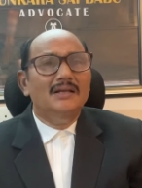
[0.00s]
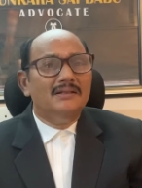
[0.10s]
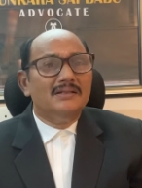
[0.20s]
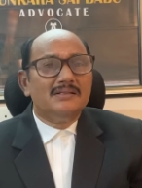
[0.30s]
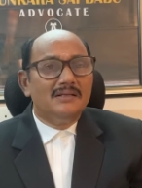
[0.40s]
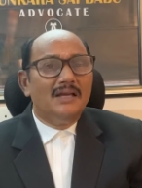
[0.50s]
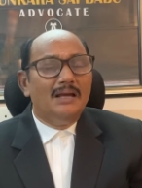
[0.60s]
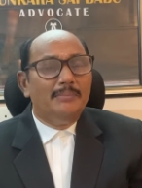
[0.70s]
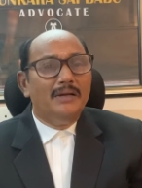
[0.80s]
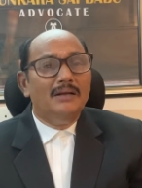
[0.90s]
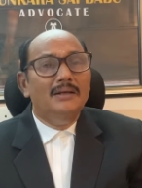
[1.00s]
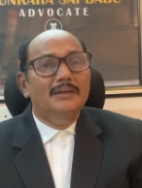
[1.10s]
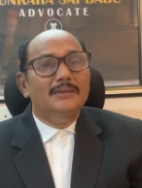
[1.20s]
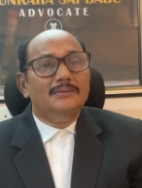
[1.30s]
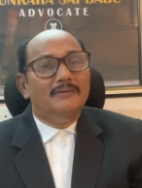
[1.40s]
this thing happened
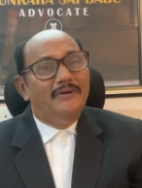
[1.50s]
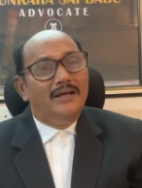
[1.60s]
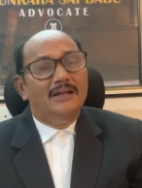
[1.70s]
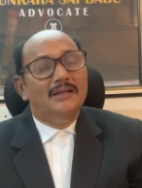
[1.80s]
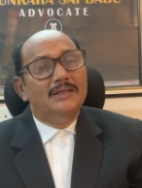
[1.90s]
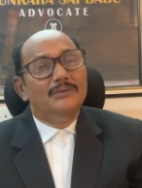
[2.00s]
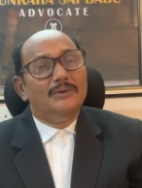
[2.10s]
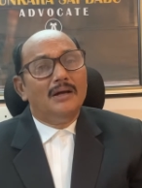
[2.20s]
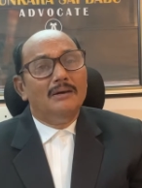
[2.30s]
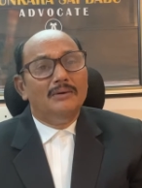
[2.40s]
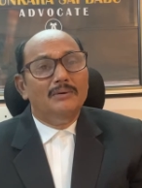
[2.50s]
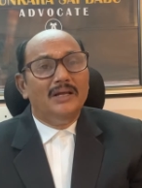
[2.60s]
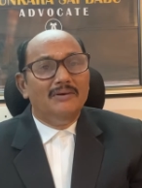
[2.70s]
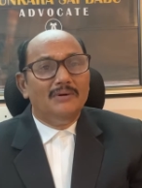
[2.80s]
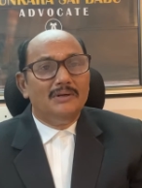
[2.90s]
so finally to conclude
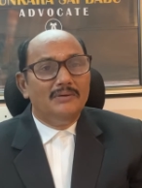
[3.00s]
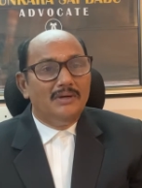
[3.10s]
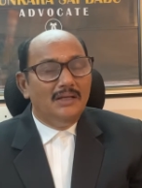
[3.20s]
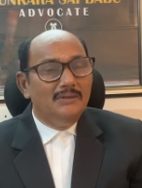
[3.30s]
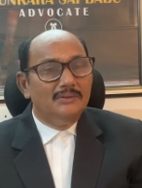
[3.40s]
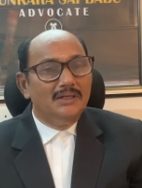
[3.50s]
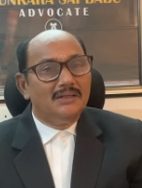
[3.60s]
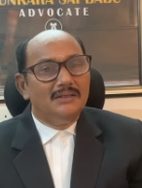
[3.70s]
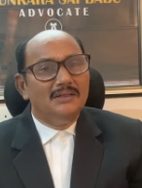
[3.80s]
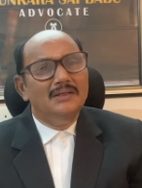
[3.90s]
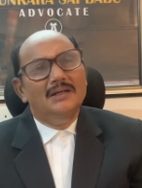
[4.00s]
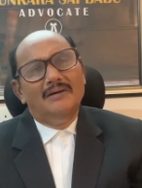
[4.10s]
I want to tell you that uh,